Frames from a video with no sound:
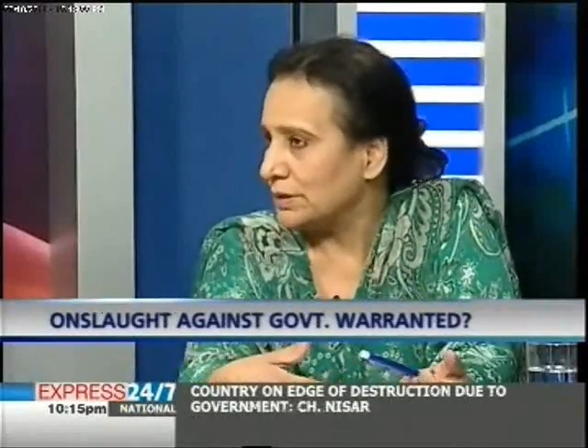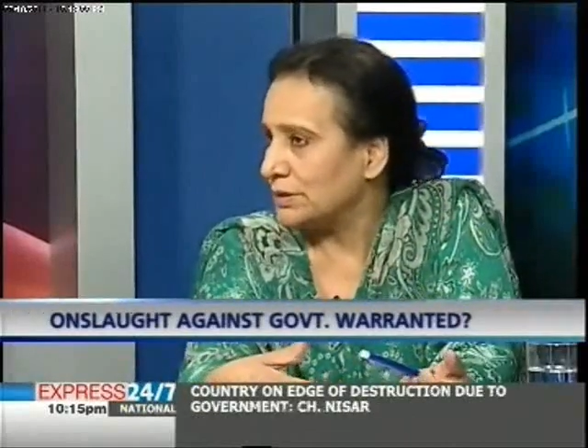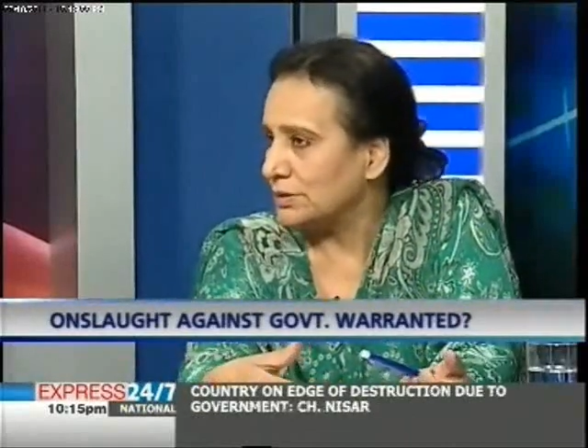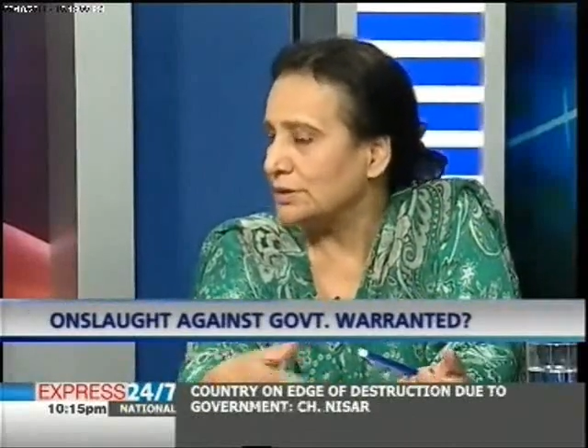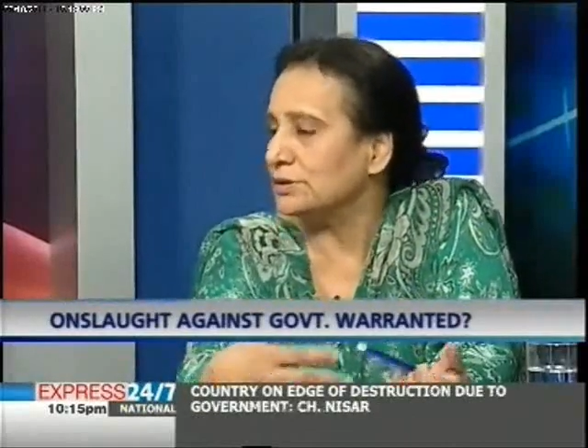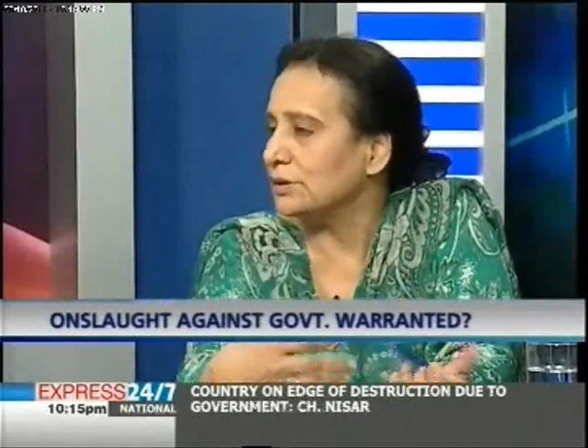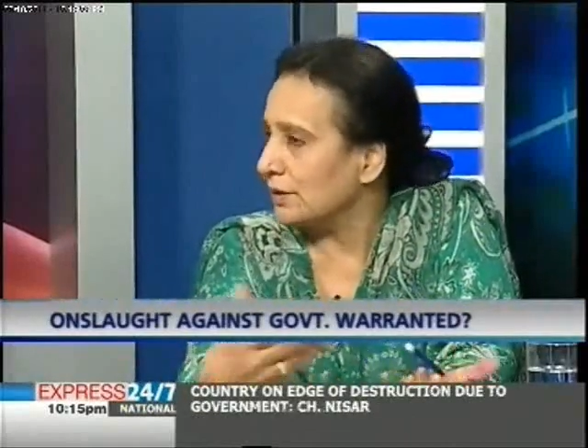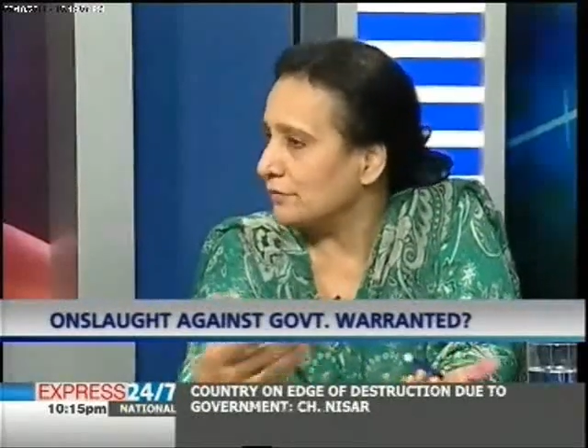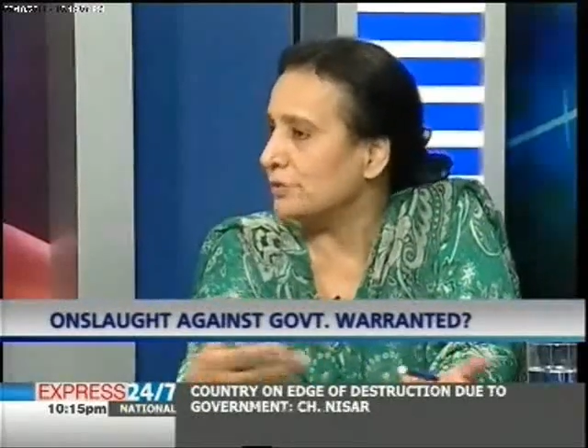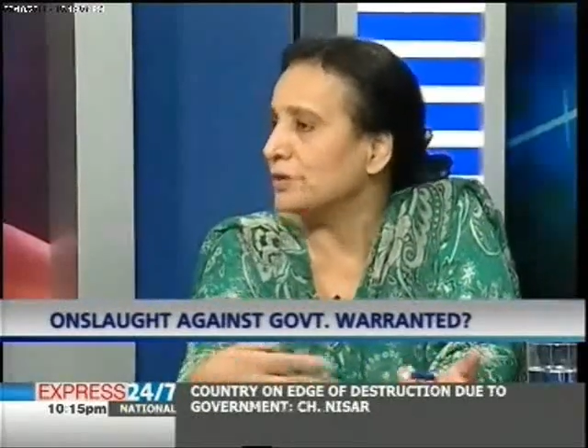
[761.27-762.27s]
elite,
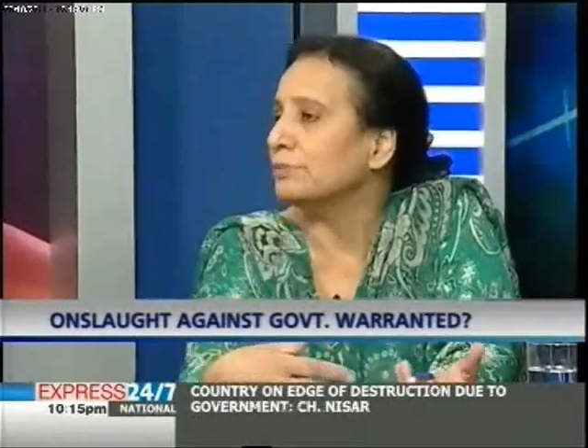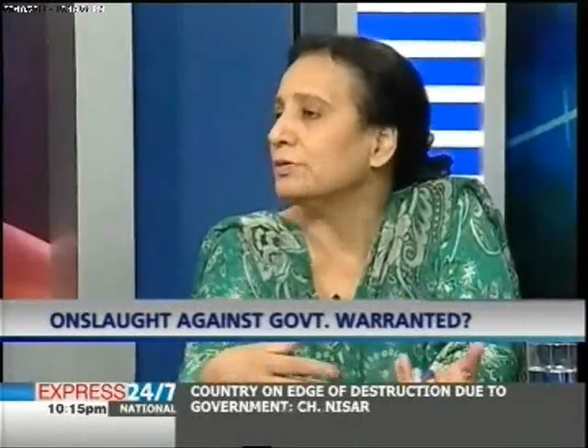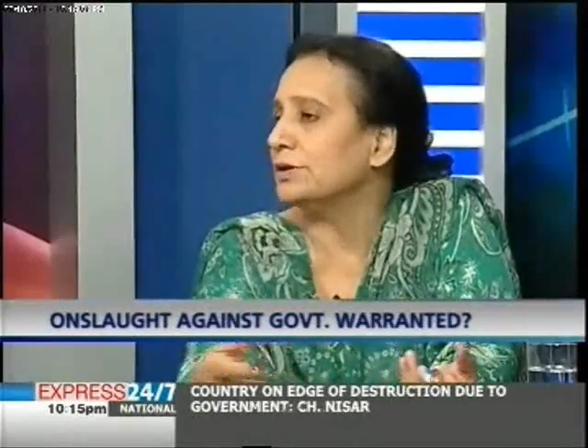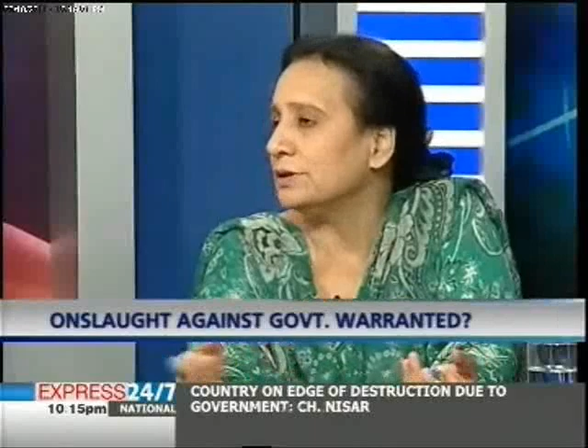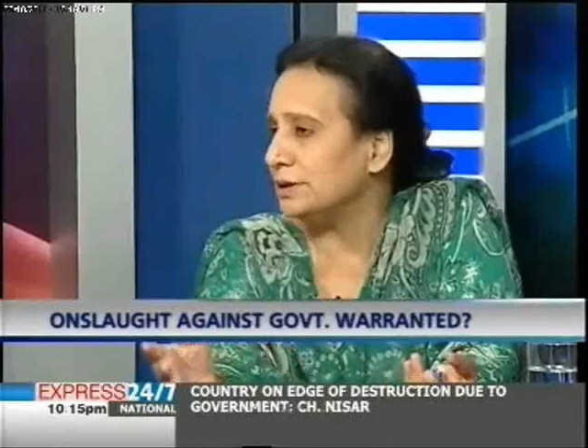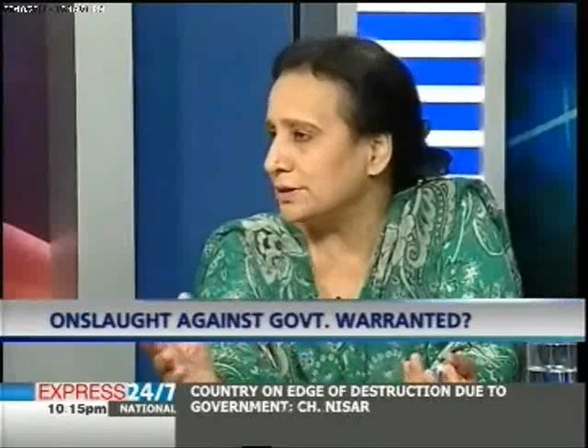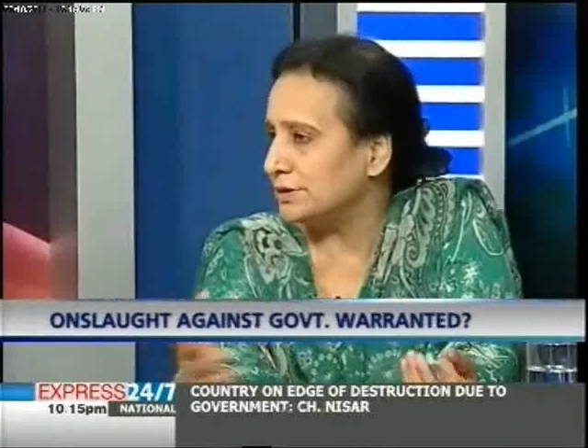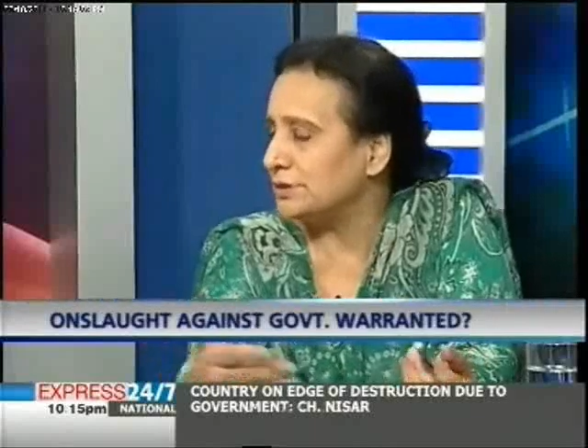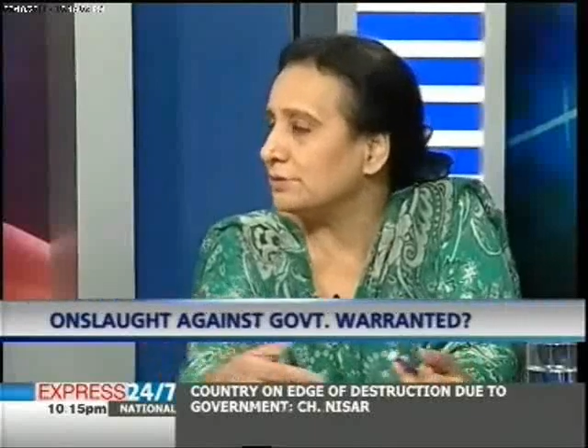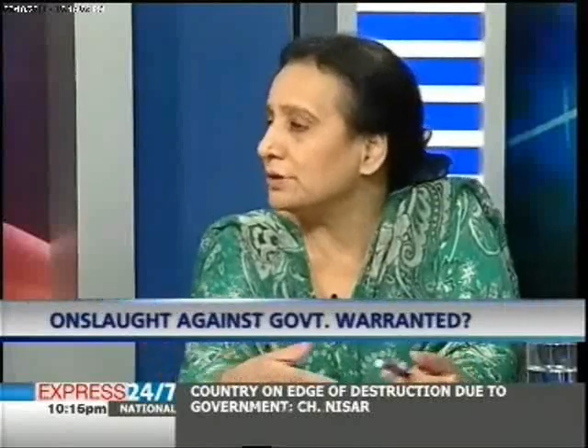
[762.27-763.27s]
I would say political
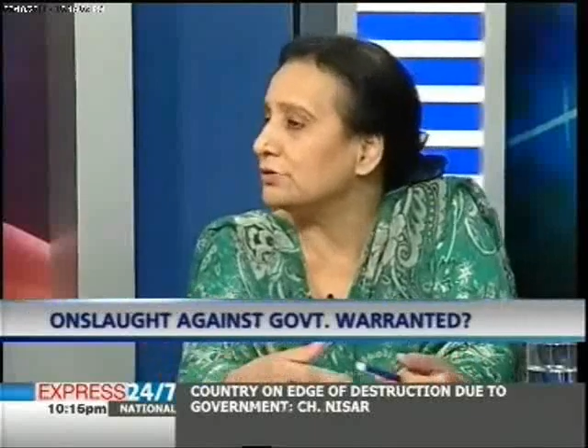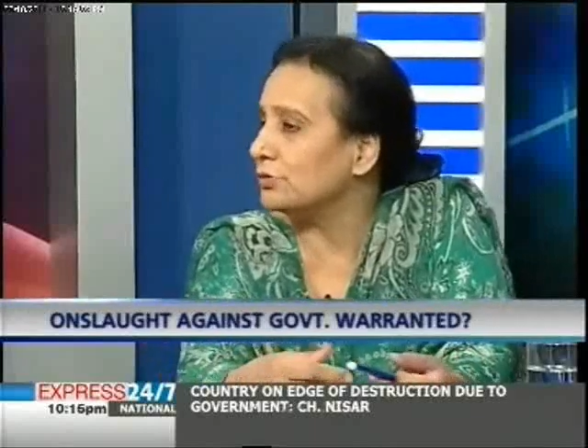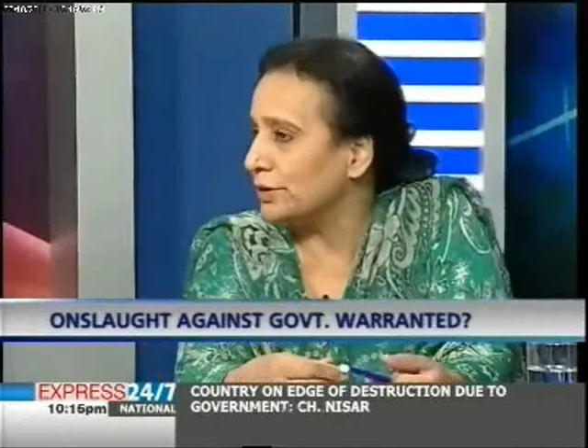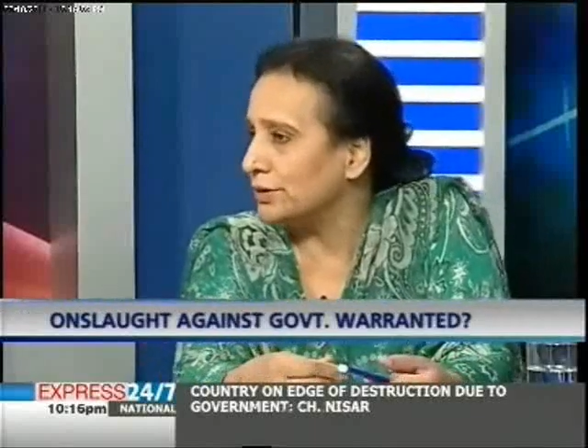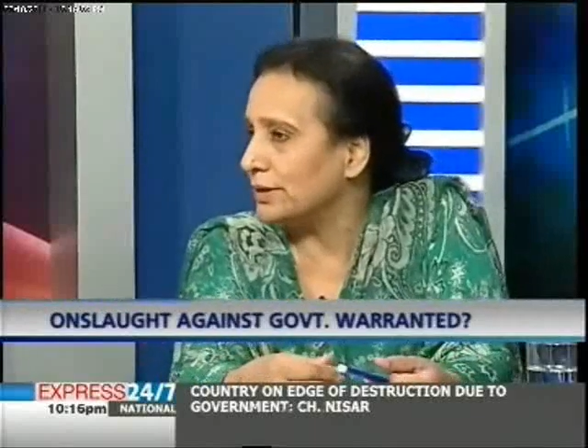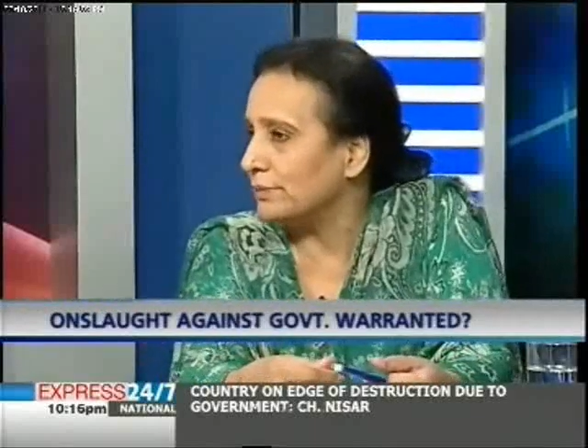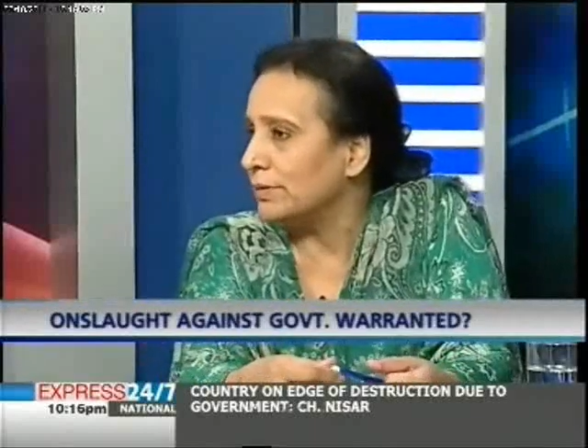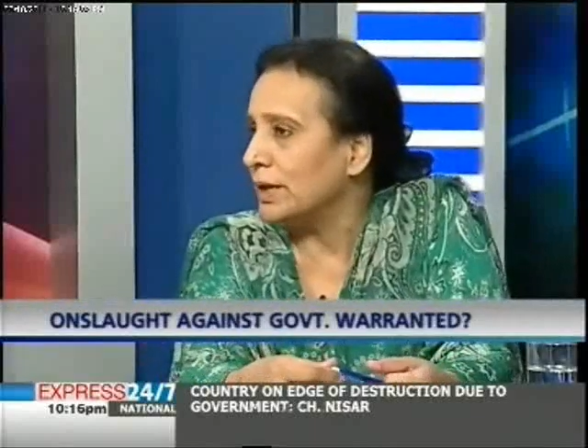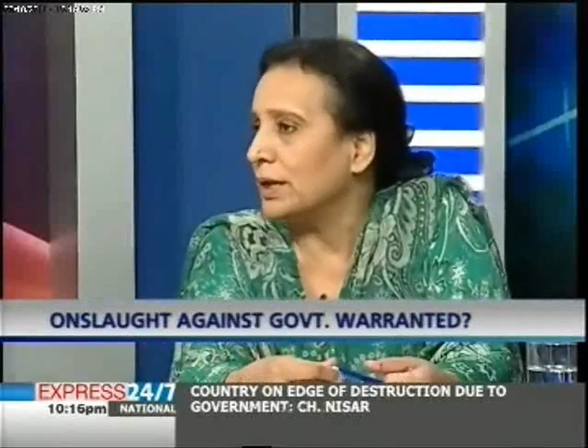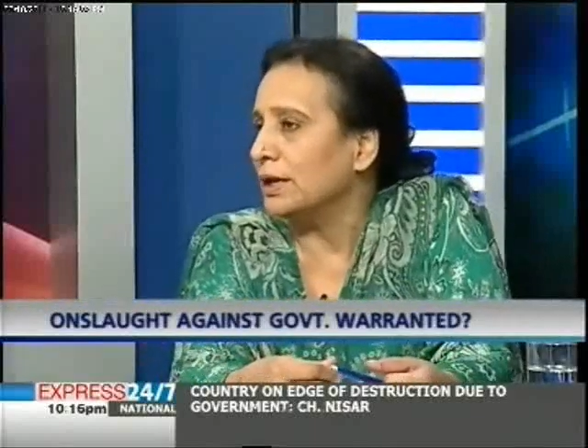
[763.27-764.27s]
leaders, they joined them,